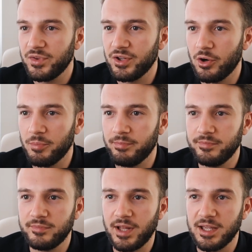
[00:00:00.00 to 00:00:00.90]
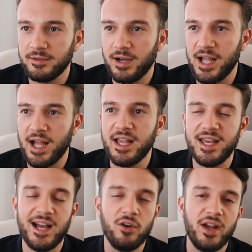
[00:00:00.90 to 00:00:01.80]

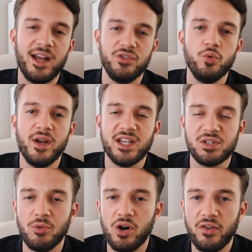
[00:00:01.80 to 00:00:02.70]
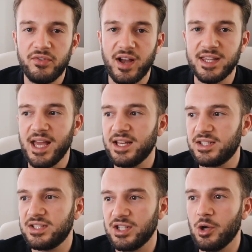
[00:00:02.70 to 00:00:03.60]
do work smart, and
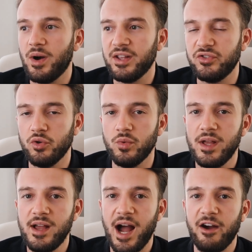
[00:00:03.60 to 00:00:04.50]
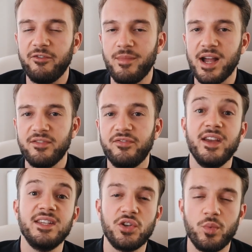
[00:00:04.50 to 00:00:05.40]
yes, you know, I do have my
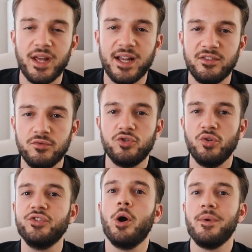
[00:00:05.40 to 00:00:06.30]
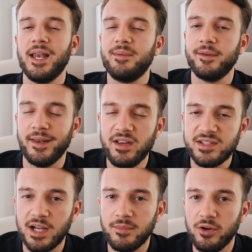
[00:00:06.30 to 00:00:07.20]
phases where I sort of go on laptop
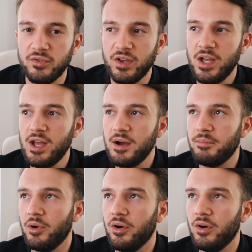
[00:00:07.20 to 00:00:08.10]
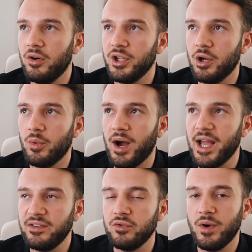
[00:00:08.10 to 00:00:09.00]
lifestyle mode. But, you know,
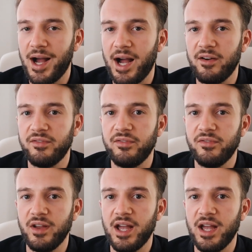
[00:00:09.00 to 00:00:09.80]
I do have